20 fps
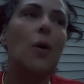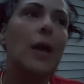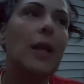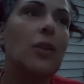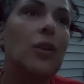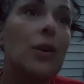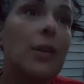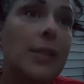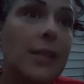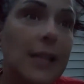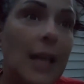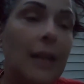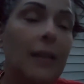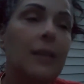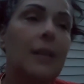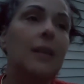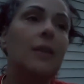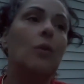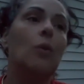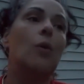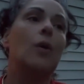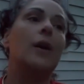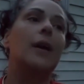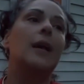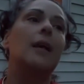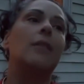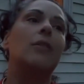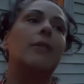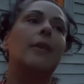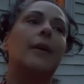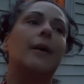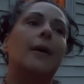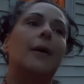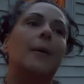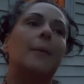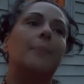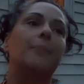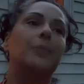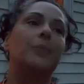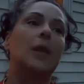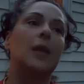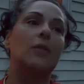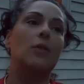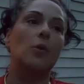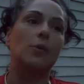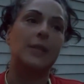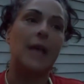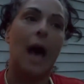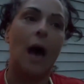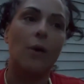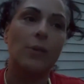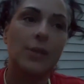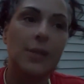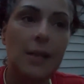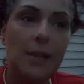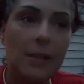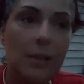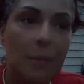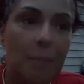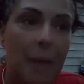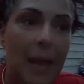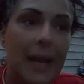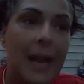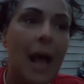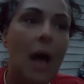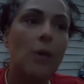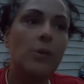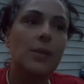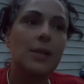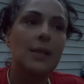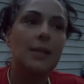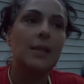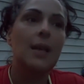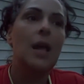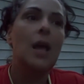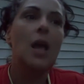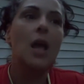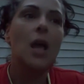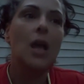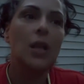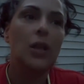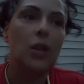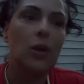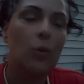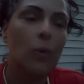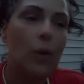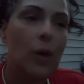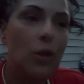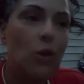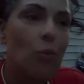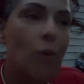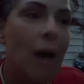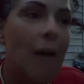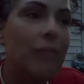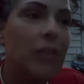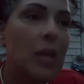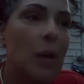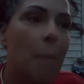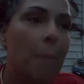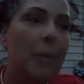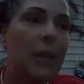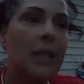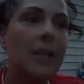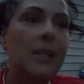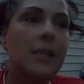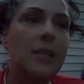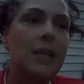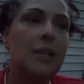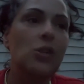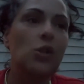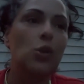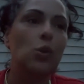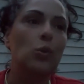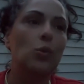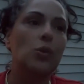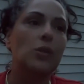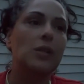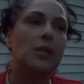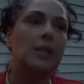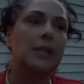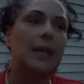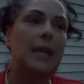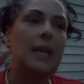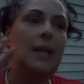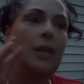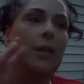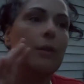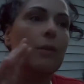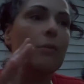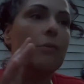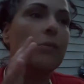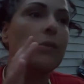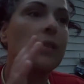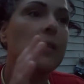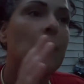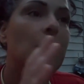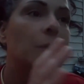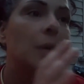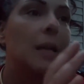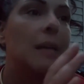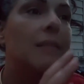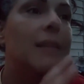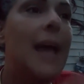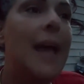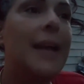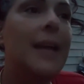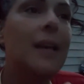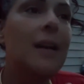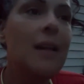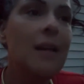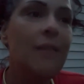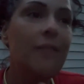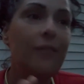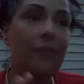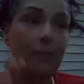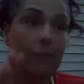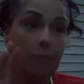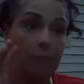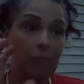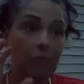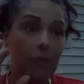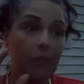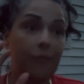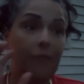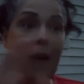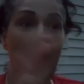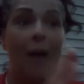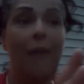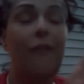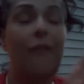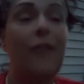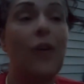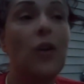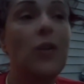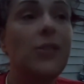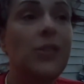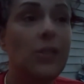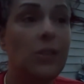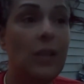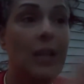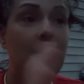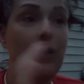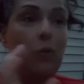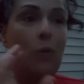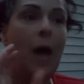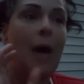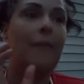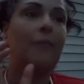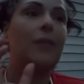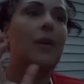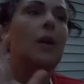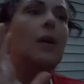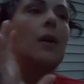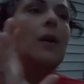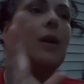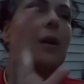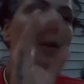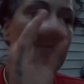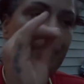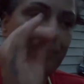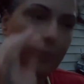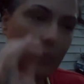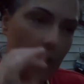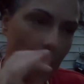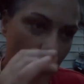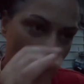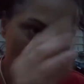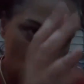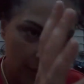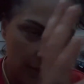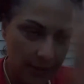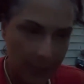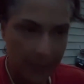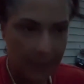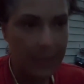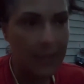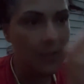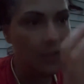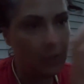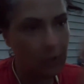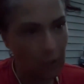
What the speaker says: in your ascendant or in those houses, the main houses, you have the ability to see something negative first. Like you can see the